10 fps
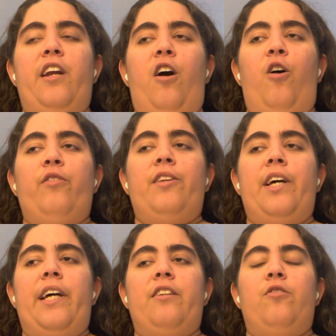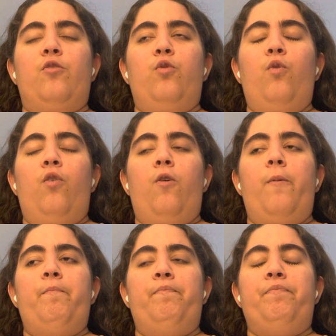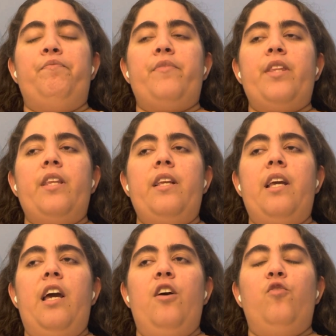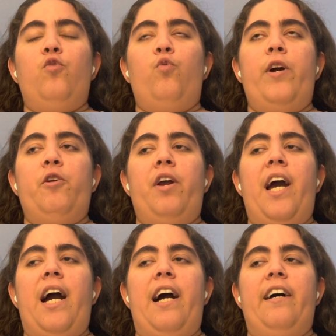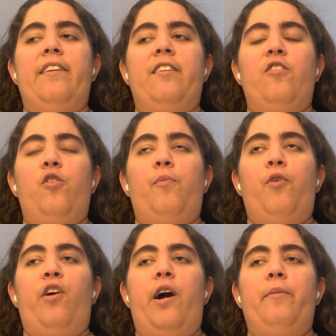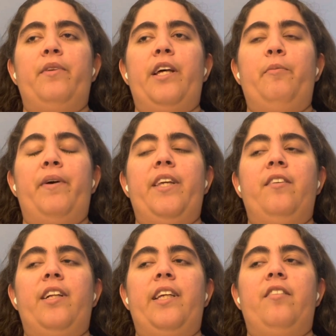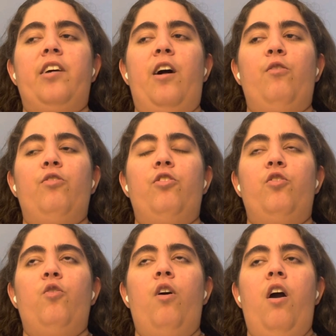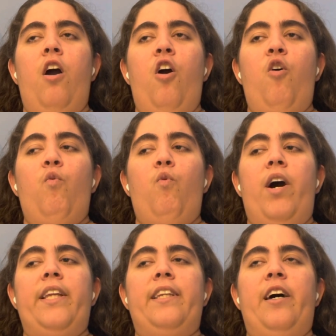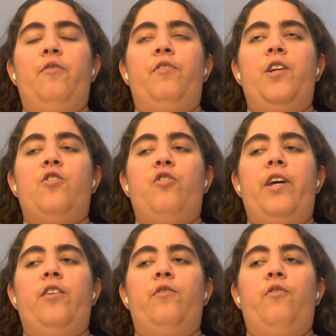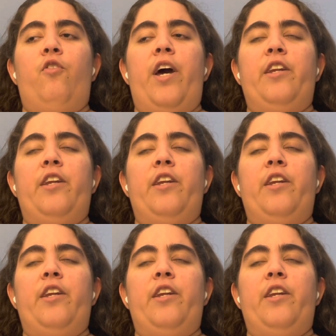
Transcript: alt text tool, Twitter has a little prompt that basically tells you what that feature is for.